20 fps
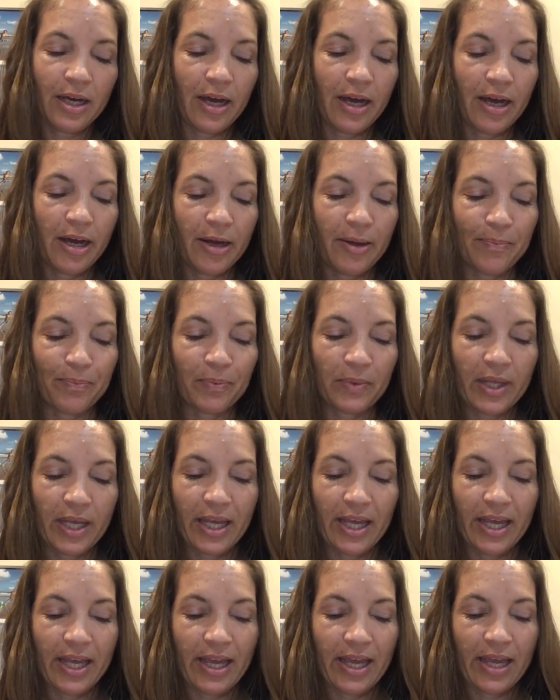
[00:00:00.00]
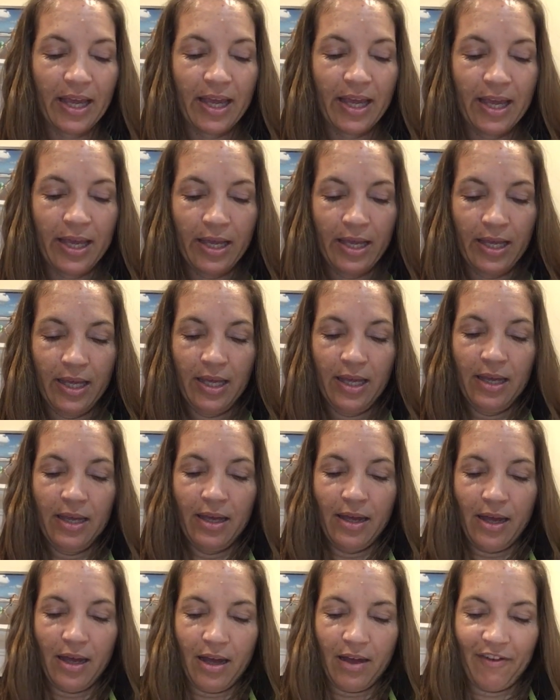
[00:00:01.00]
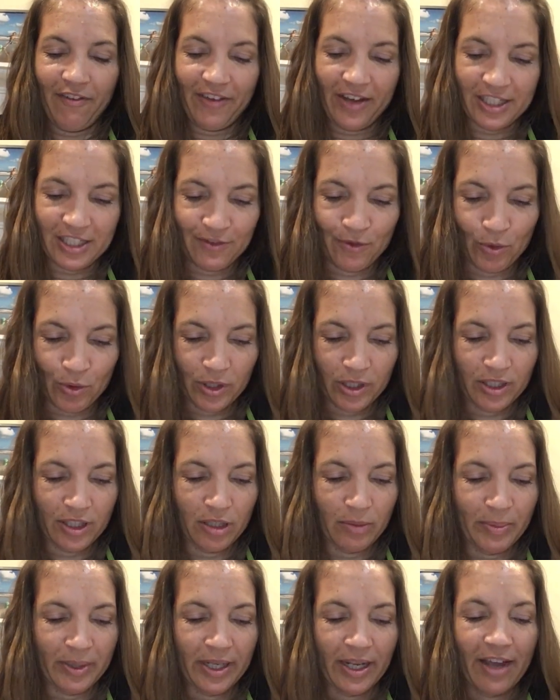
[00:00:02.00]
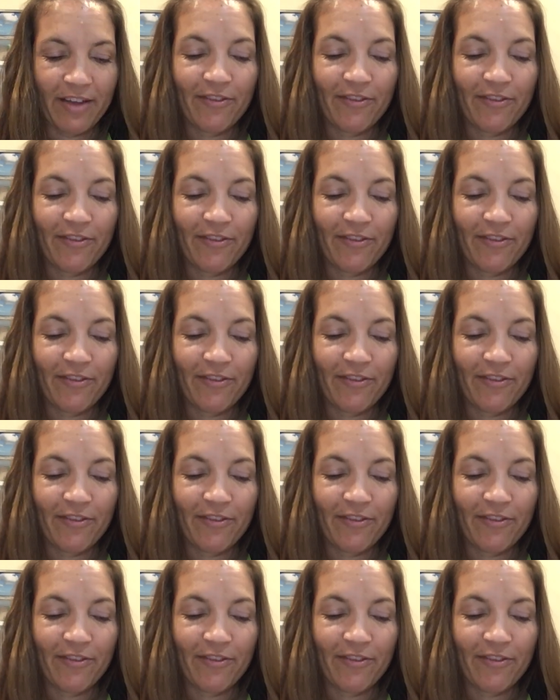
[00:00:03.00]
I'll fast forward a little bit.